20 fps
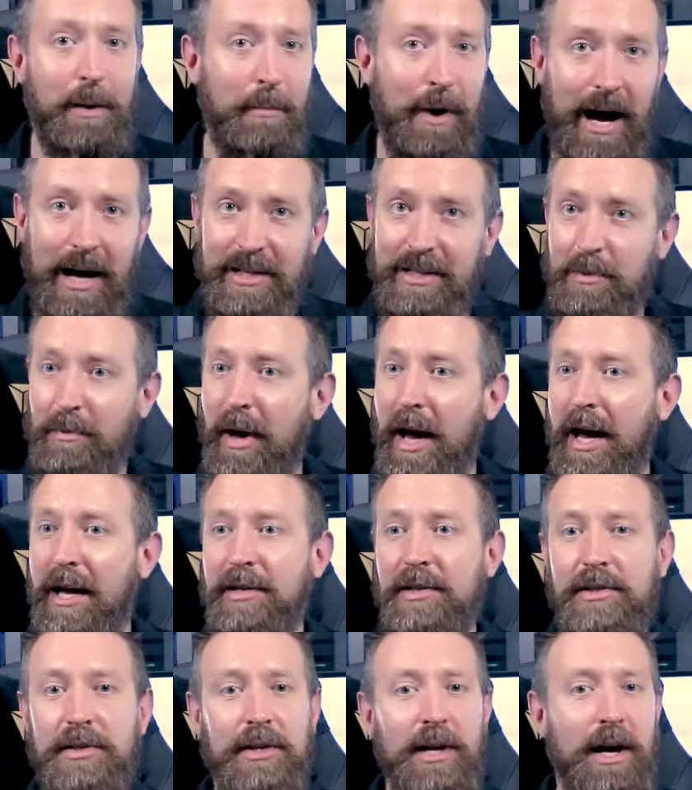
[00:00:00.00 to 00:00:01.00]

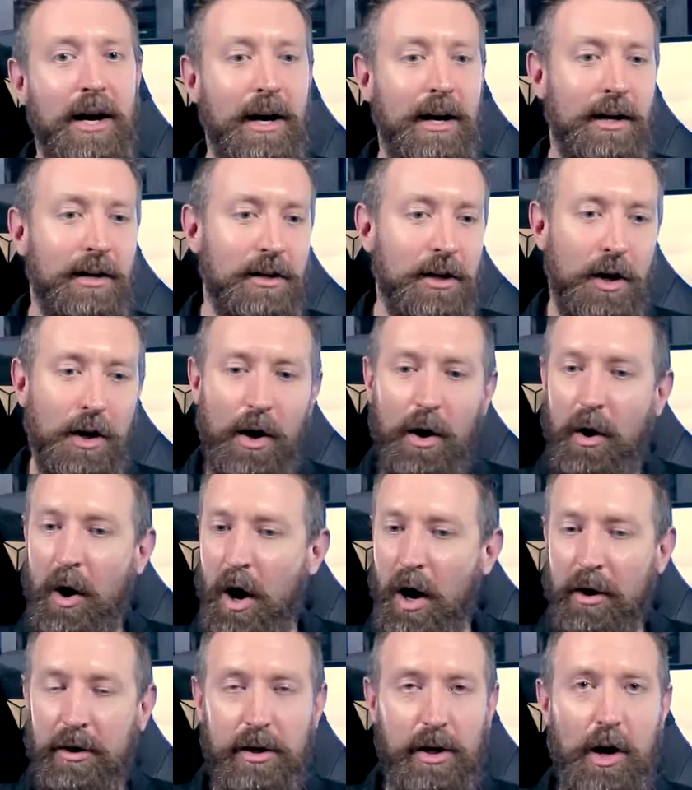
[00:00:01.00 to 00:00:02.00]
MySpace, you know,
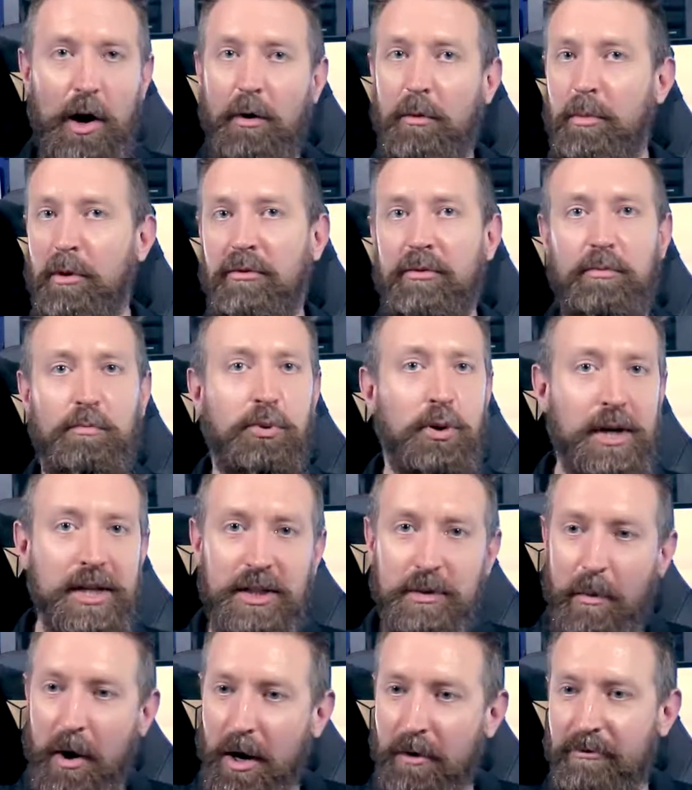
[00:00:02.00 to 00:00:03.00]
all, you know,
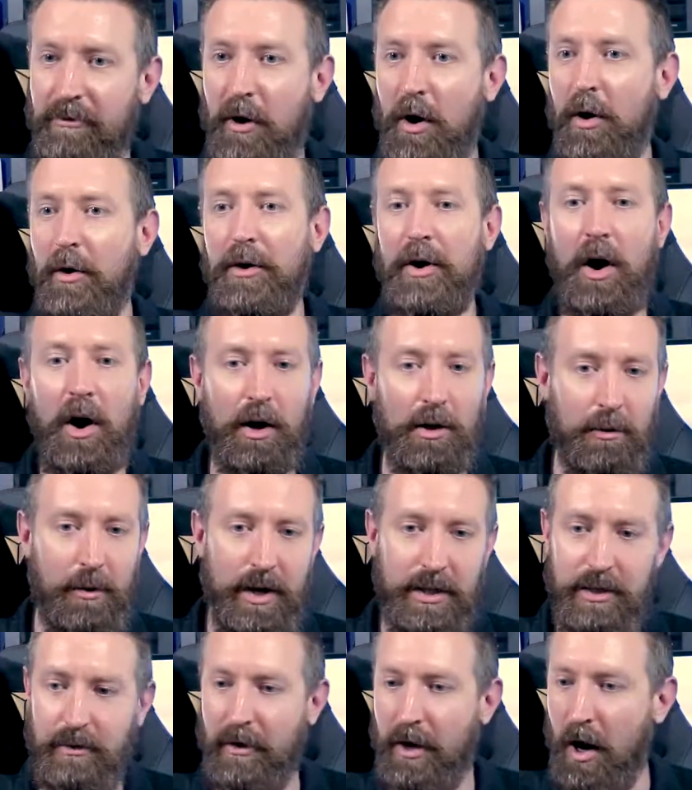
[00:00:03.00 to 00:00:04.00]
pre-smartphone, all the
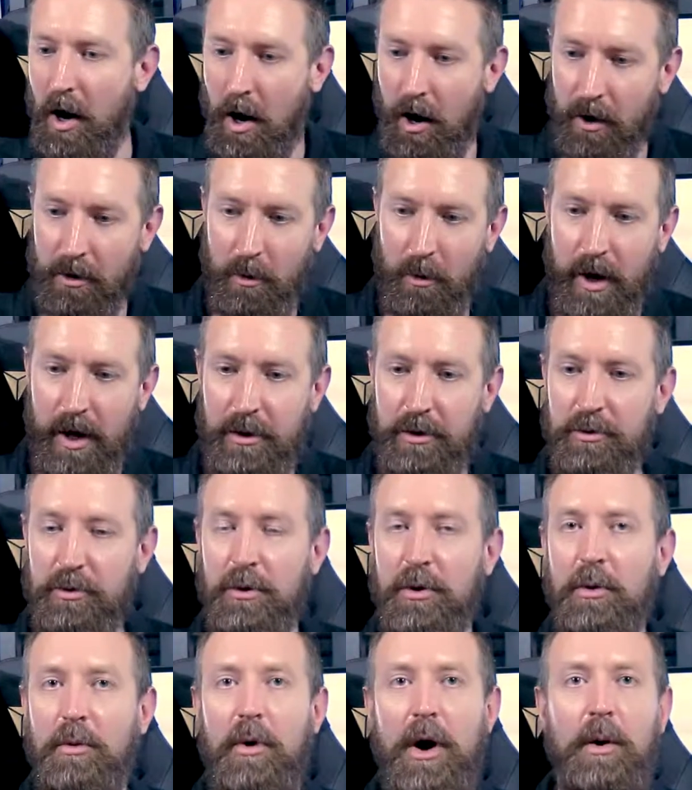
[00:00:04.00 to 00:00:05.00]
rest of it, all the way
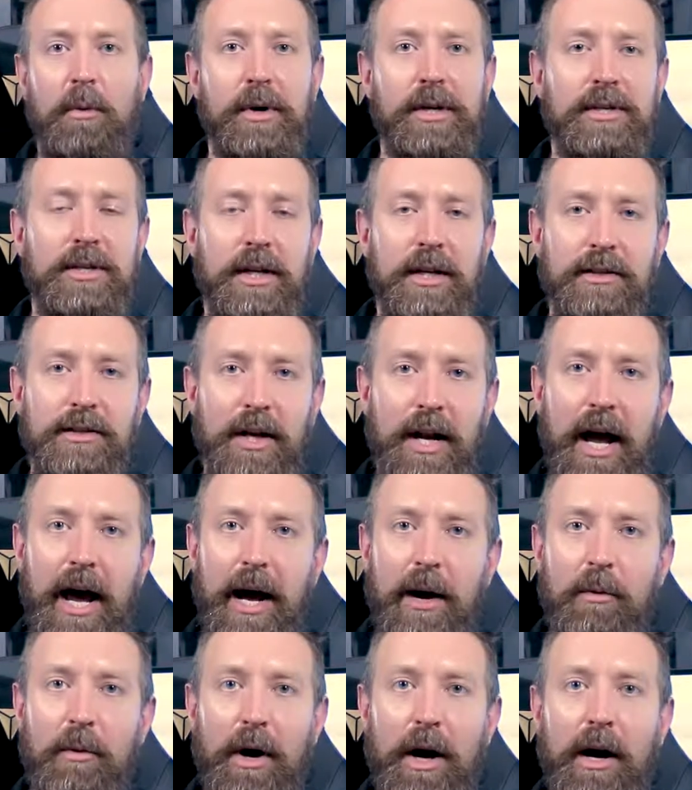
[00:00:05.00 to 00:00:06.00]
through what we see
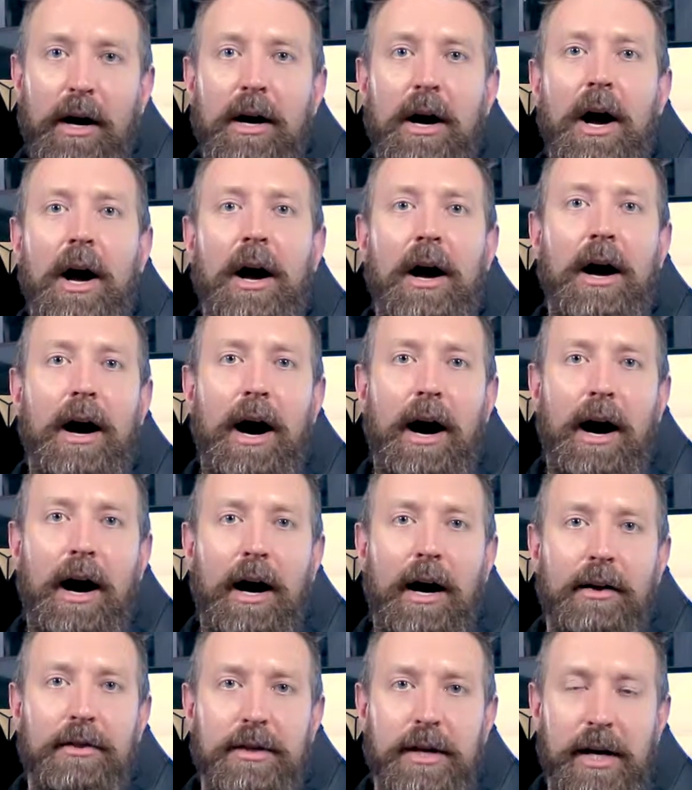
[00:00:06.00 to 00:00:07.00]
today, where
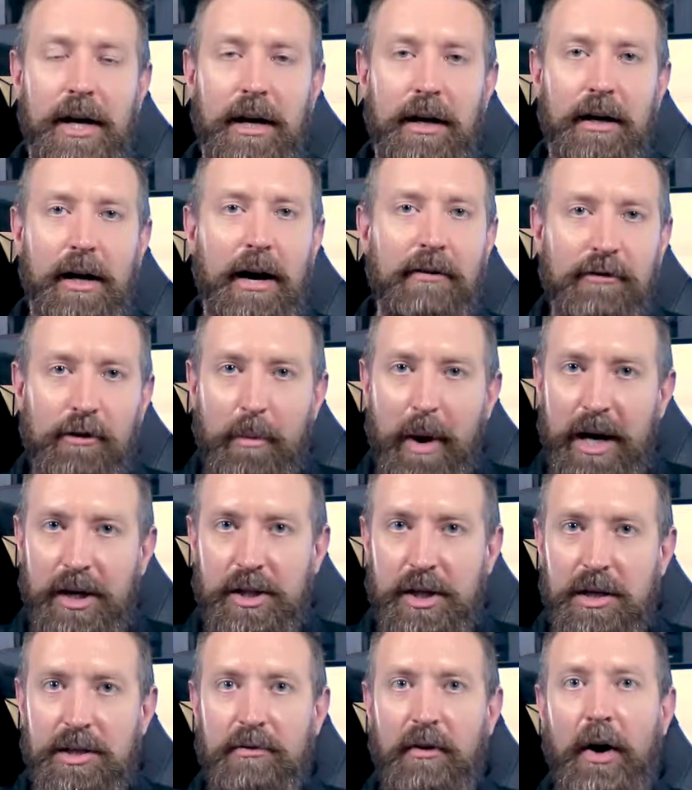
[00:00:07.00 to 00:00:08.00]
the
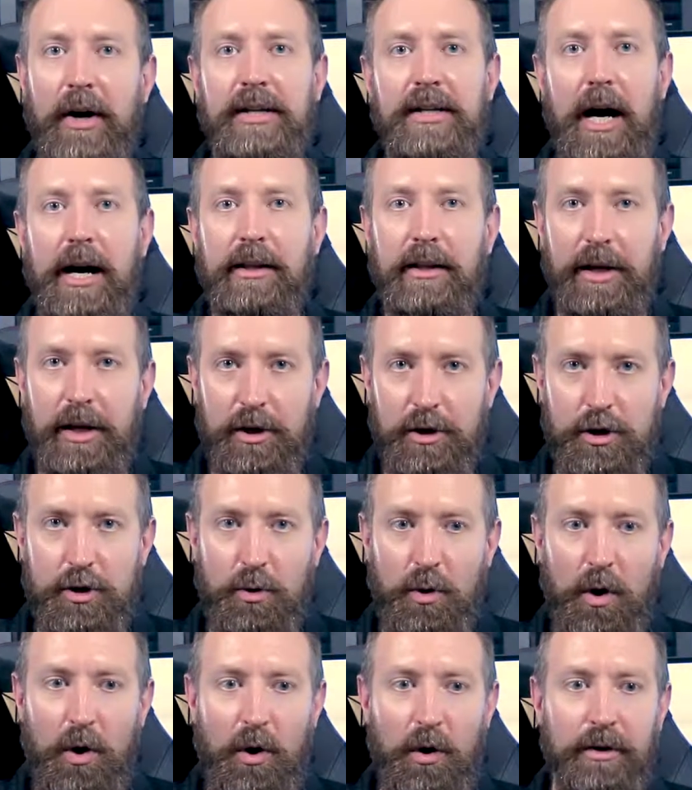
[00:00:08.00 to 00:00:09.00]
information is very tightly
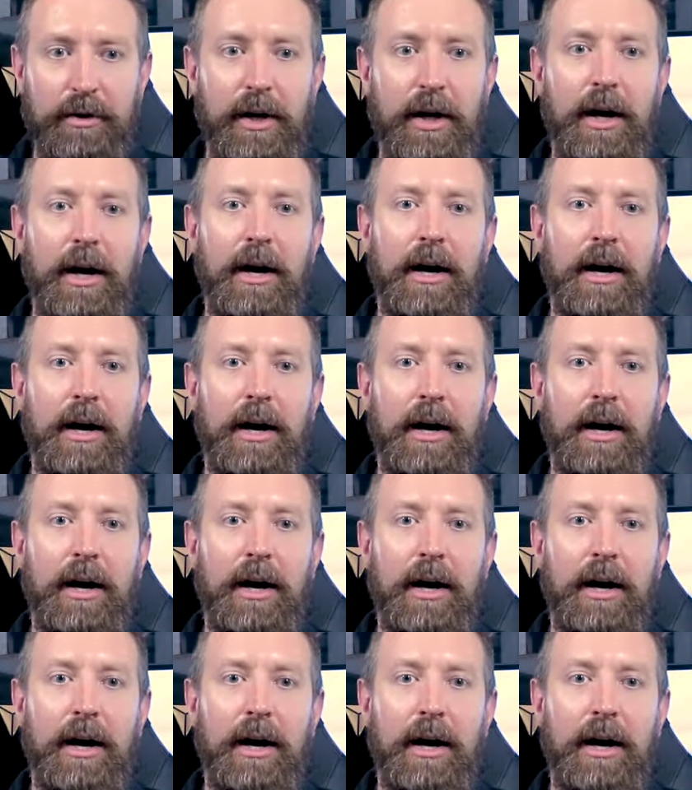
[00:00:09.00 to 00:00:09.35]
controlled.